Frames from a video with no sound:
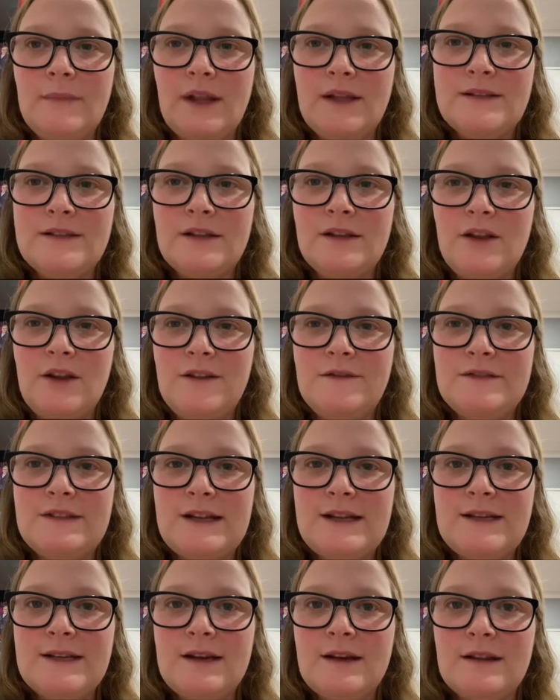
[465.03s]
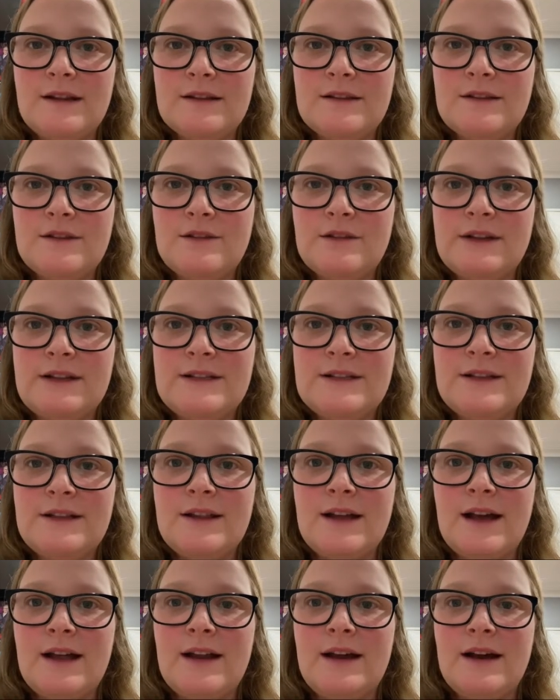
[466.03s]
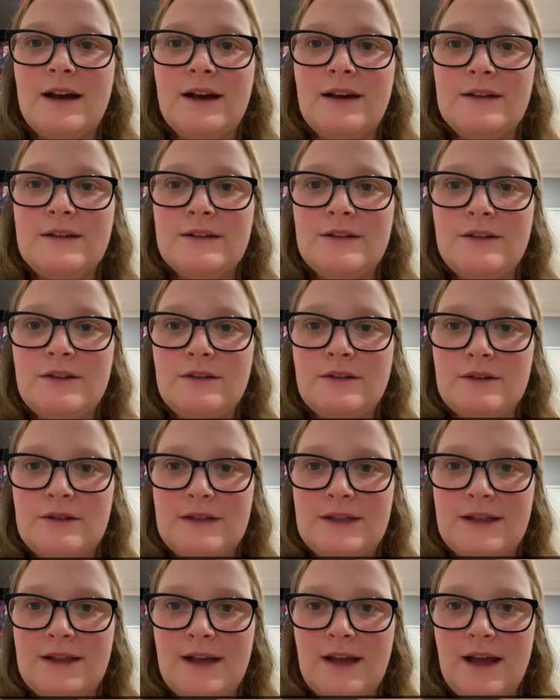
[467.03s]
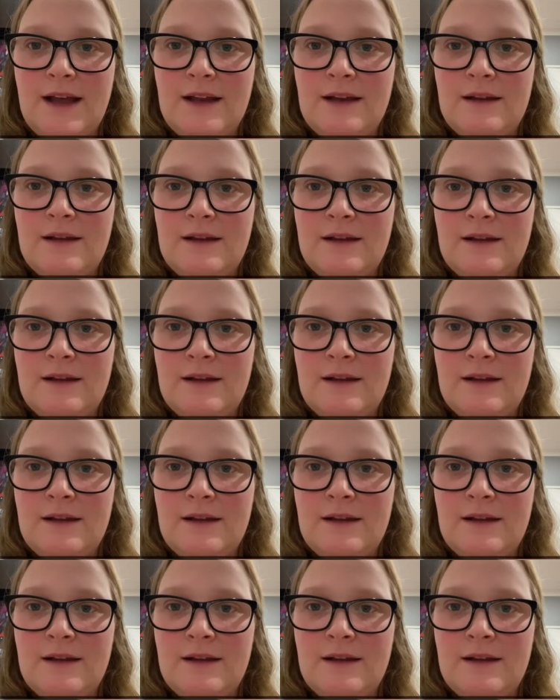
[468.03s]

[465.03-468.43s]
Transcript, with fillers: There's a lot of detail that's gone into that art. Who did that?